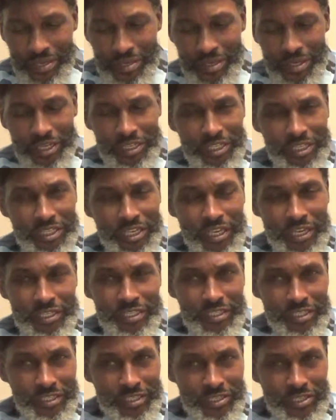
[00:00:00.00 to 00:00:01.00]
and
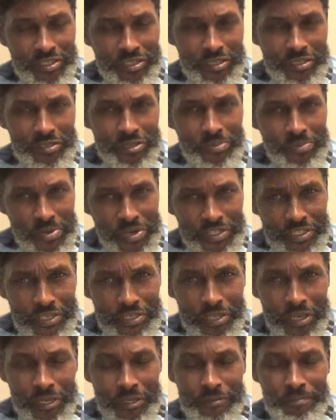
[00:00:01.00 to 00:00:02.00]
yet he's still the
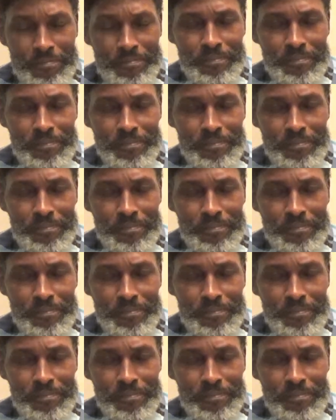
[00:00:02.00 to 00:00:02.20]
president